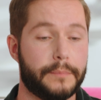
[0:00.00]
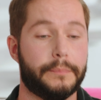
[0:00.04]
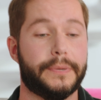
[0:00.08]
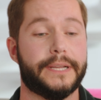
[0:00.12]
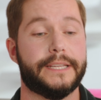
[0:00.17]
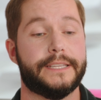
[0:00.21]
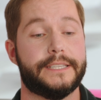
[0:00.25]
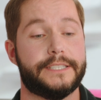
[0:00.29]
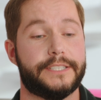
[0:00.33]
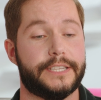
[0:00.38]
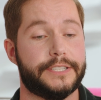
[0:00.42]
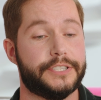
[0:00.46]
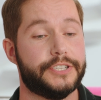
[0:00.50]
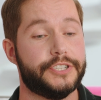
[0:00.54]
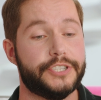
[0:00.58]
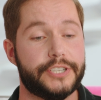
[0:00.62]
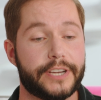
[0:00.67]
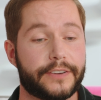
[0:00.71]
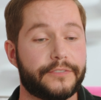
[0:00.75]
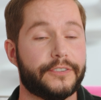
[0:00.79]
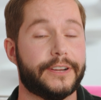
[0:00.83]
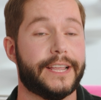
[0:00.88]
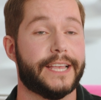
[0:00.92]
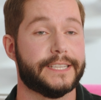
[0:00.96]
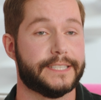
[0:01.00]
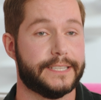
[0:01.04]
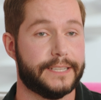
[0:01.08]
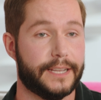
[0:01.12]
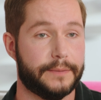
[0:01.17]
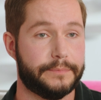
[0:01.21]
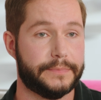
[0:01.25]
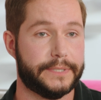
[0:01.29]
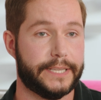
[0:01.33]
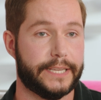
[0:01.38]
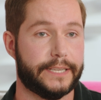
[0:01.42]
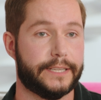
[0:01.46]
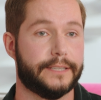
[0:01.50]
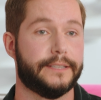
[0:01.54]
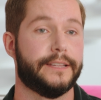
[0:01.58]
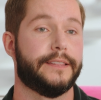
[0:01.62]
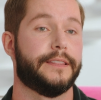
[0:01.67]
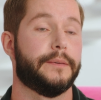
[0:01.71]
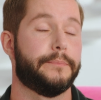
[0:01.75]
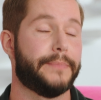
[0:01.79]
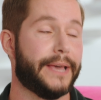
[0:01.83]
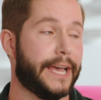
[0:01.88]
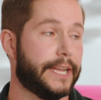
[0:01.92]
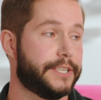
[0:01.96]
but since Jeffrey hasn't updated,
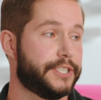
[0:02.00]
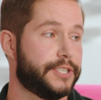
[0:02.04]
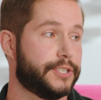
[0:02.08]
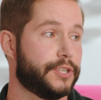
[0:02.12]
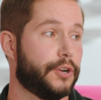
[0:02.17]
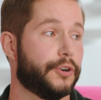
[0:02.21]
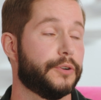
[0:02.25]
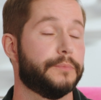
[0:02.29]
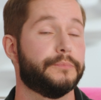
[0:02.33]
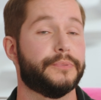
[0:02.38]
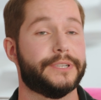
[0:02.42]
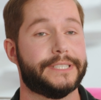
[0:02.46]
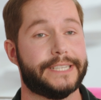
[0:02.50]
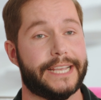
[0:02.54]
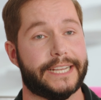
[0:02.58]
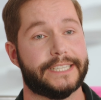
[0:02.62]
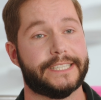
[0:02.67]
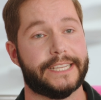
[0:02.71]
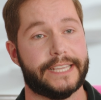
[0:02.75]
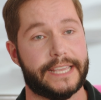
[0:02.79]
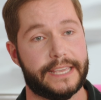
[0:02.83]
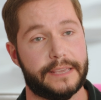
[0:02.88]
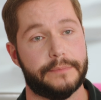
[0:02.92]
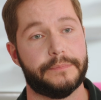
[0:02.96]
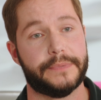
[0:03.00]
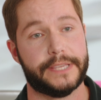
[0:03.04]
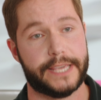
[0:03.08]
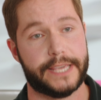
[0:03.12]
the patches aren't protecting him